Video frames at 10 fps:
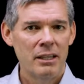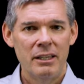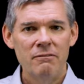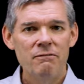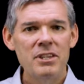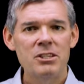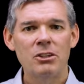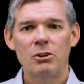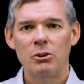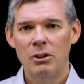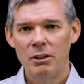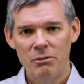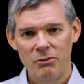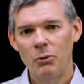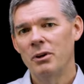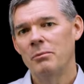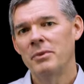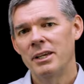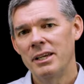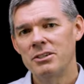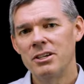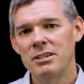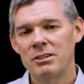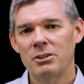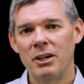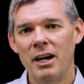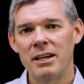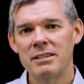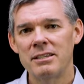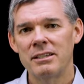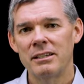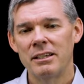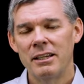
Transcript: in physical form in Jesus Christ.